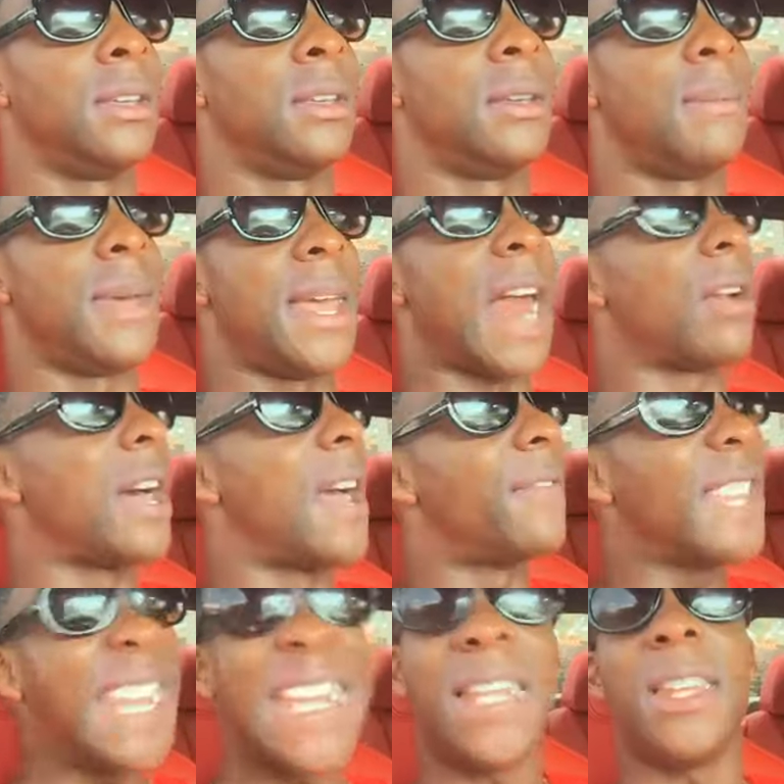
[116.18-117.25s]
man, I don't have
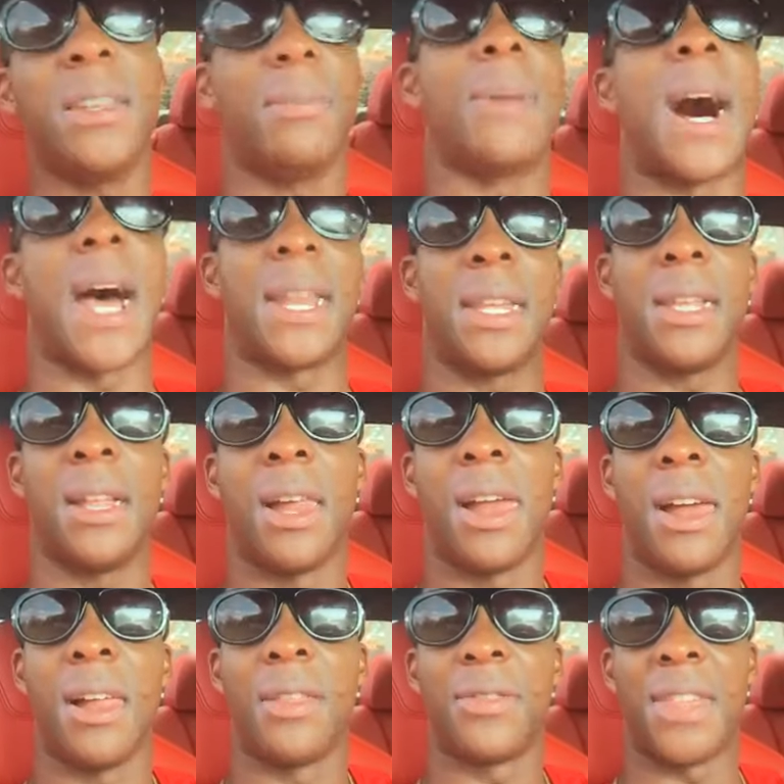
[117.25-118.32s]
anybody
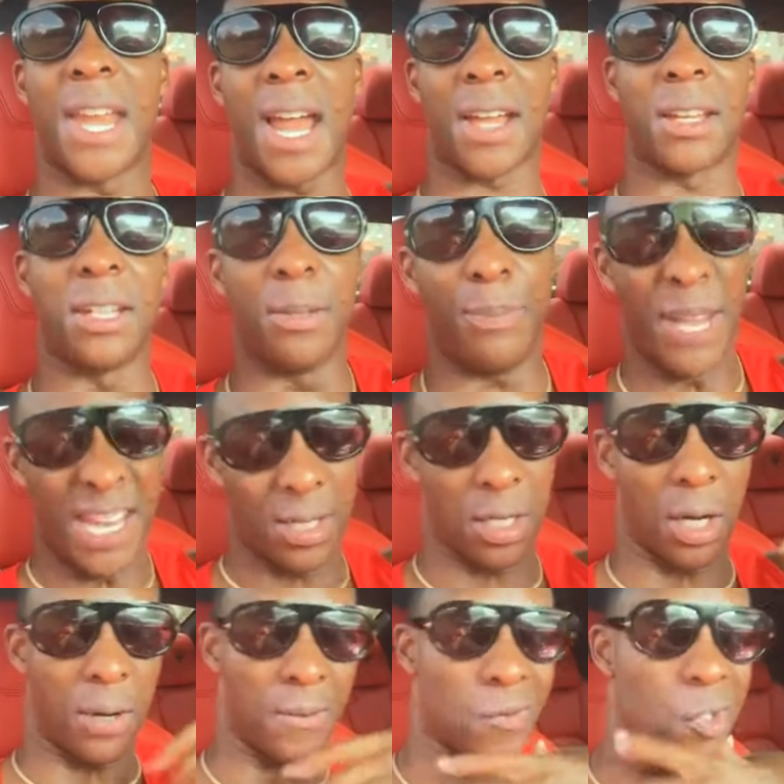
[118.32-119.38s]
that I could depend
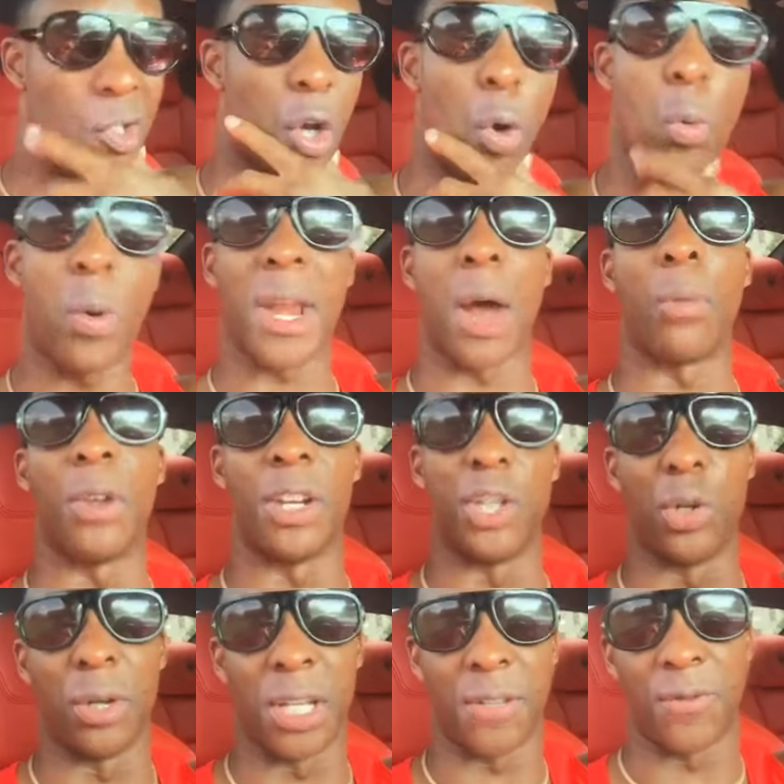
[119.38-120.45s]
on. So what I want to do
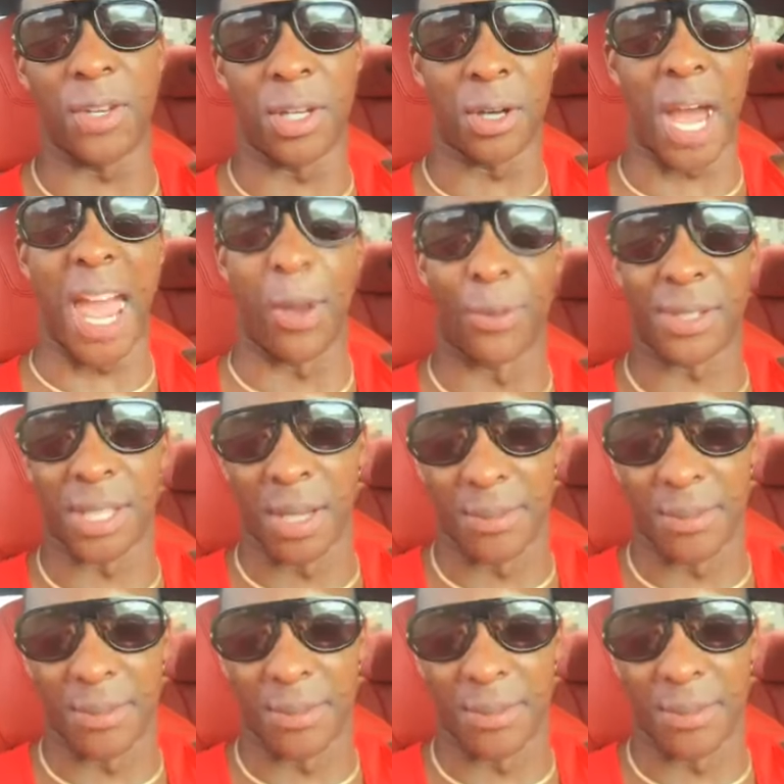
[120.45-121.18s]
in this video, hey, what's up,